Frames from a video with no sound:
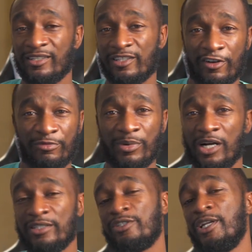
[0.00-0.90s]
a
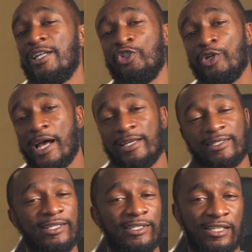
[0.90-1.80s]
softbox so that you guys
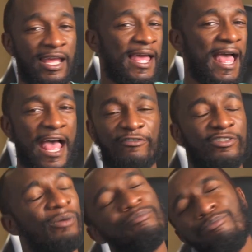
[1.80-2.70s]
can have
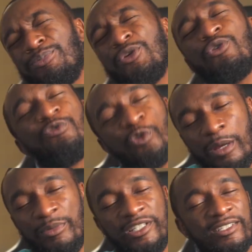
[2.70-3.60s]
some beautiful
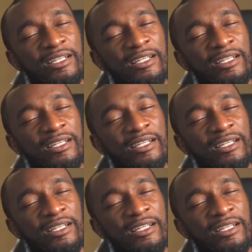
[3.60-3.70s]
images.